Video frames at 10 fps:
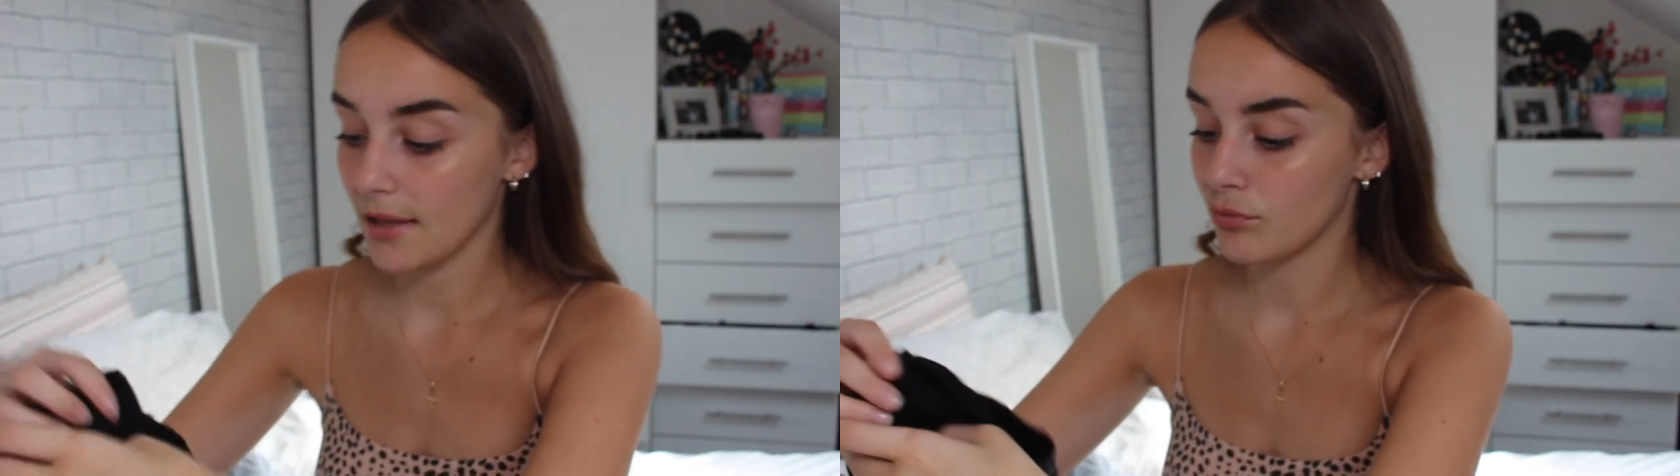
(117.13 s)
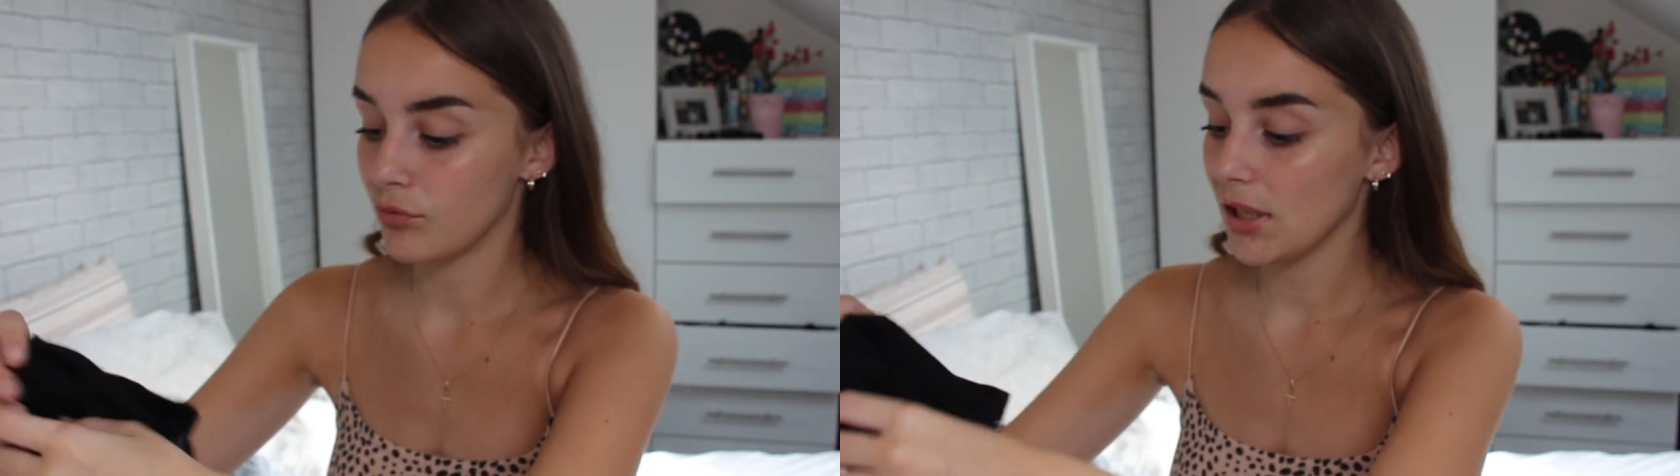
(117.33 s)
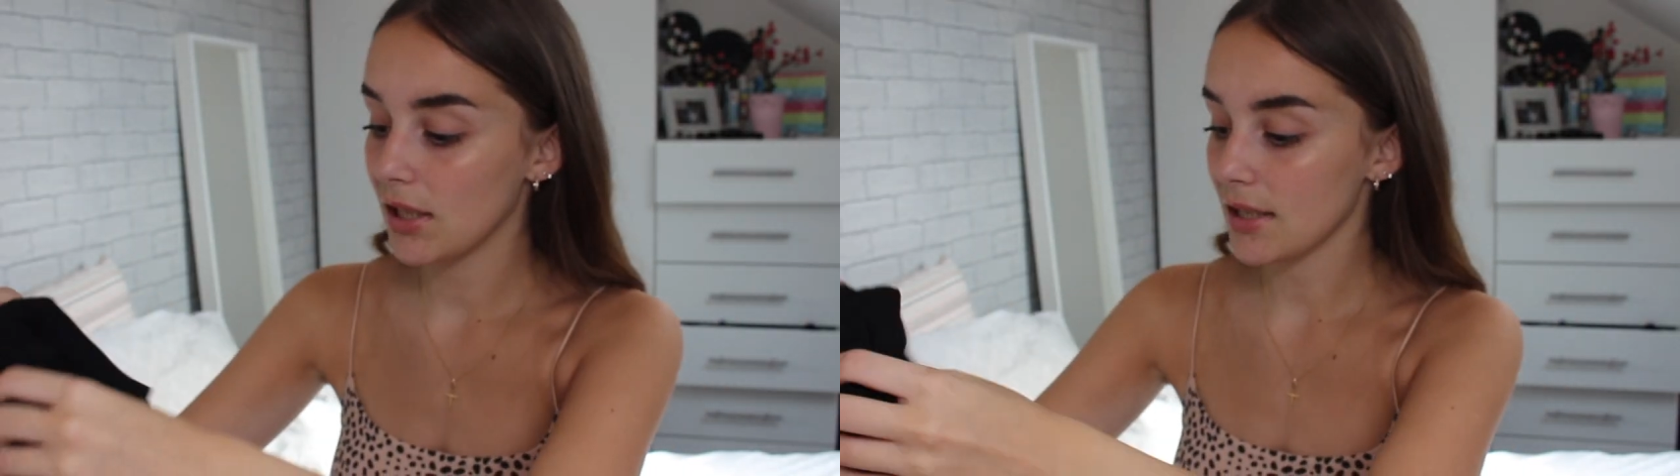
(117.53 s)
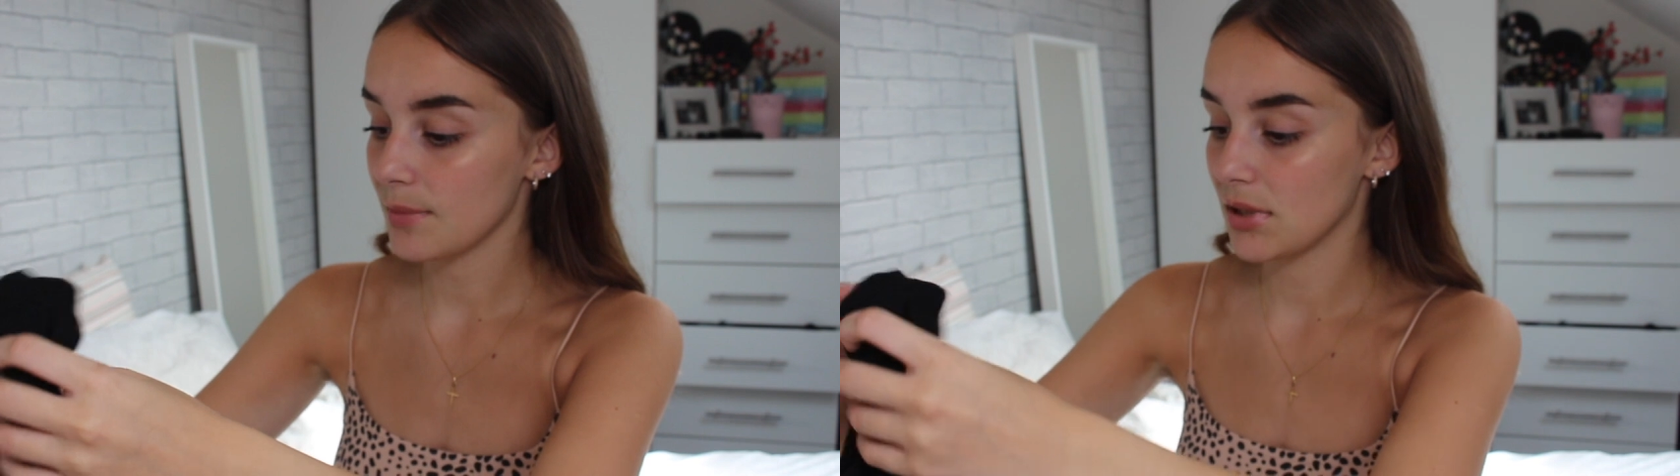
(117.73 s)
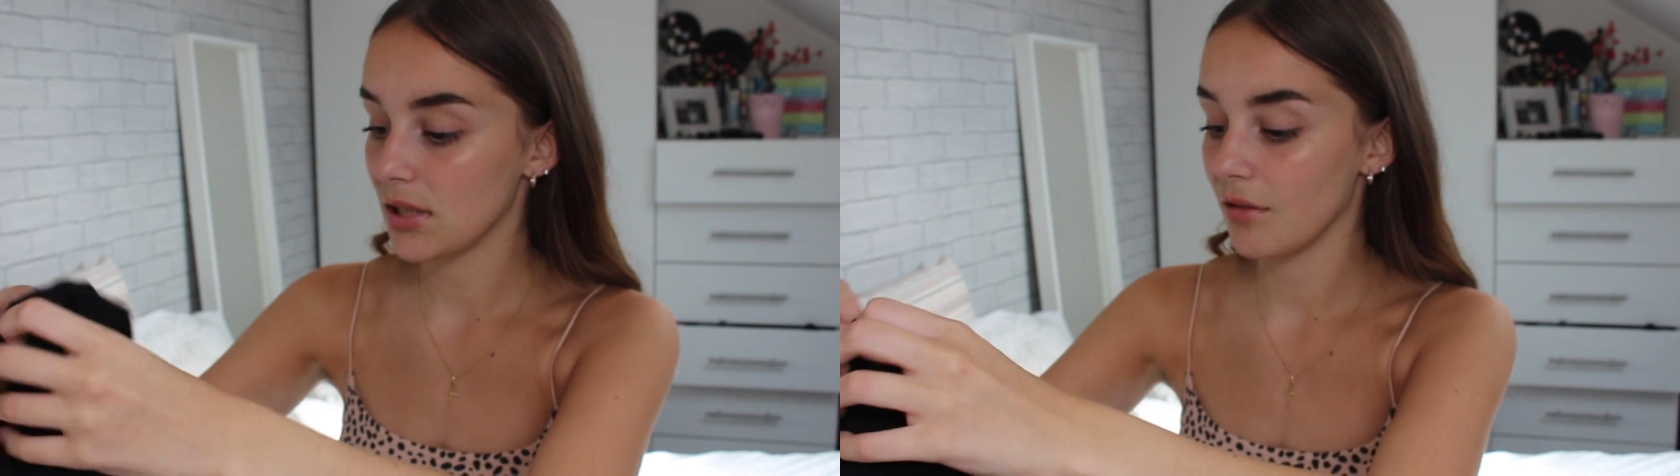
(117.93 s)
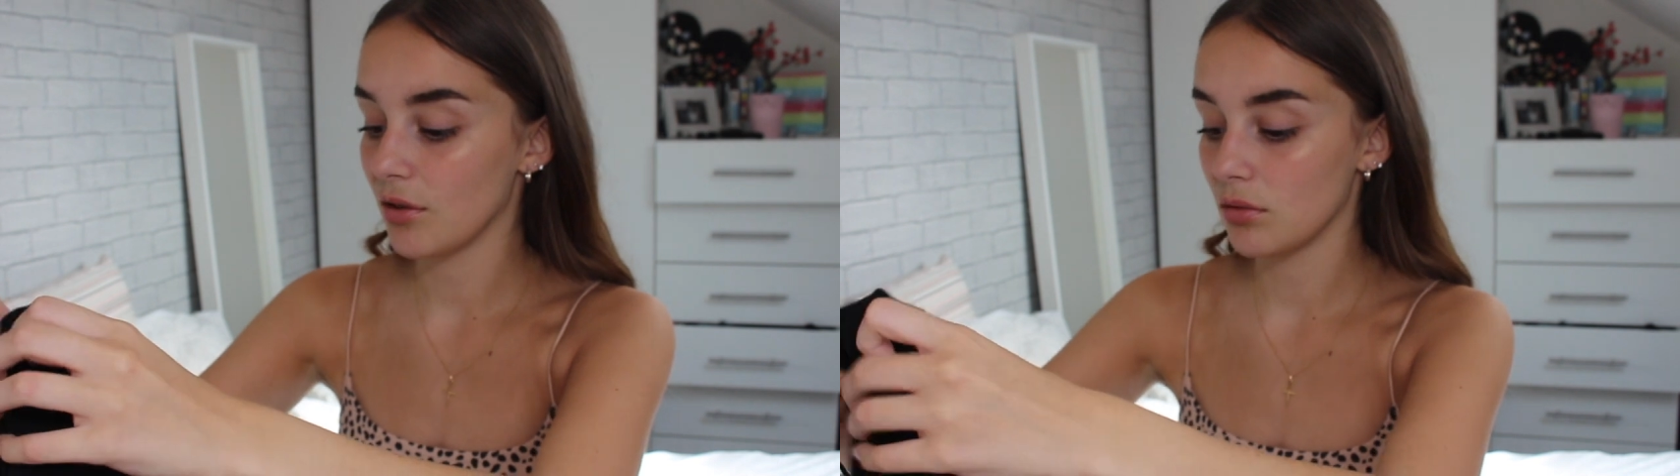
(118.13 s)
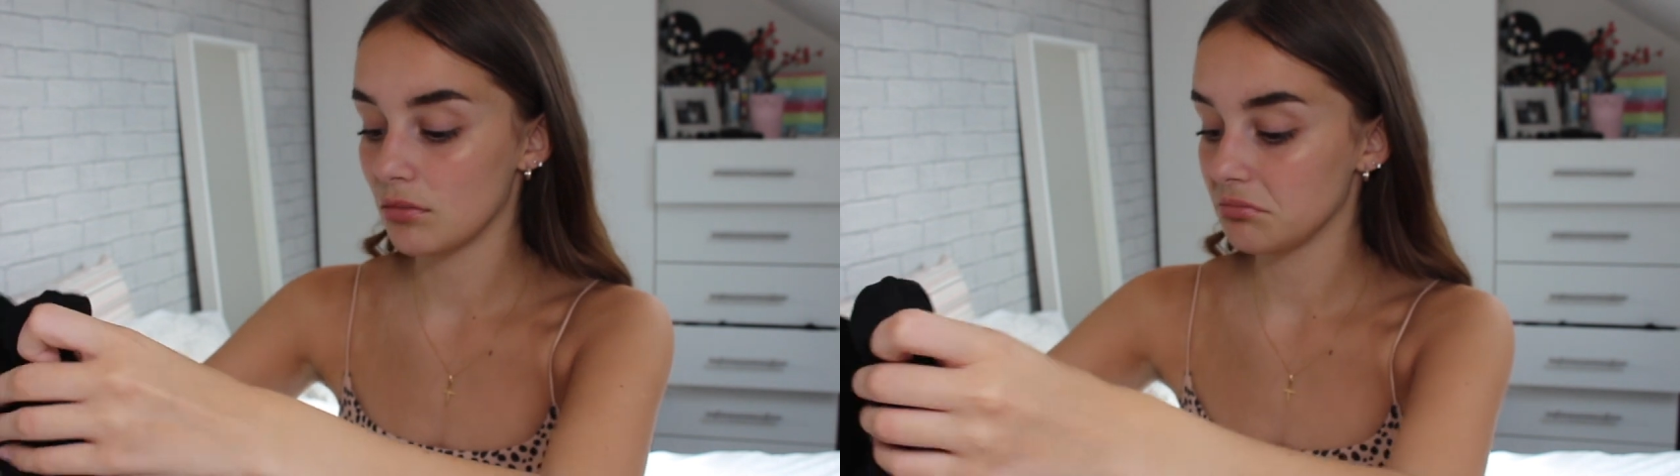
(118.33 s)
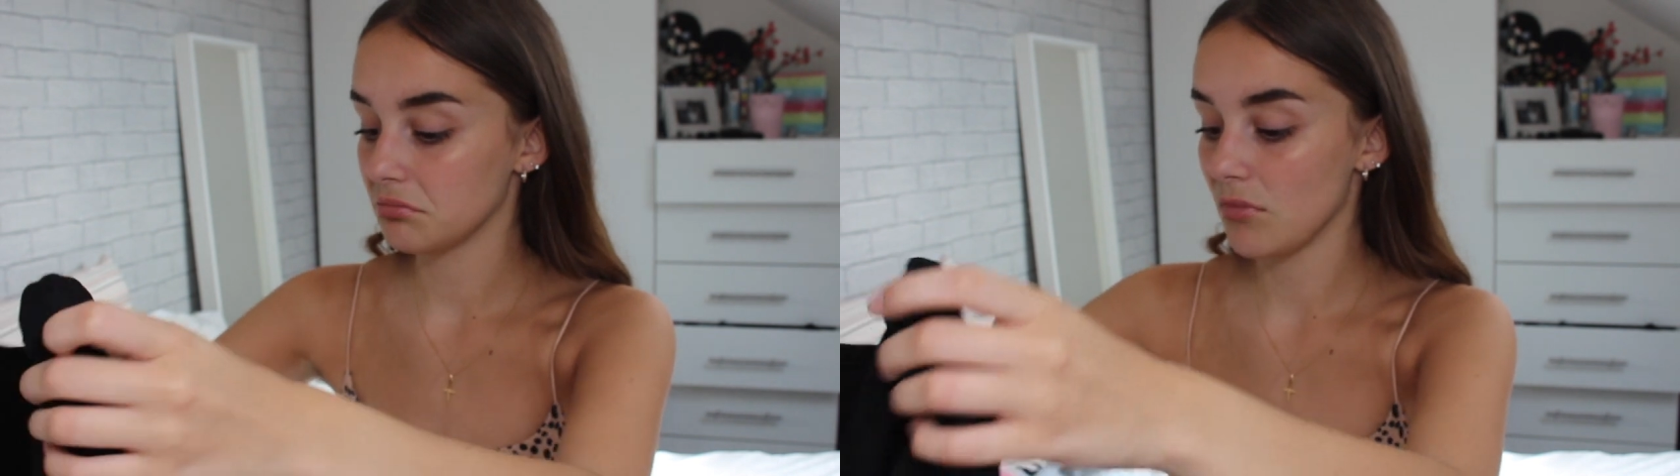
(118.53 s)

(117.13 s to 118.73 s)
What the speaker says: it's really nice material,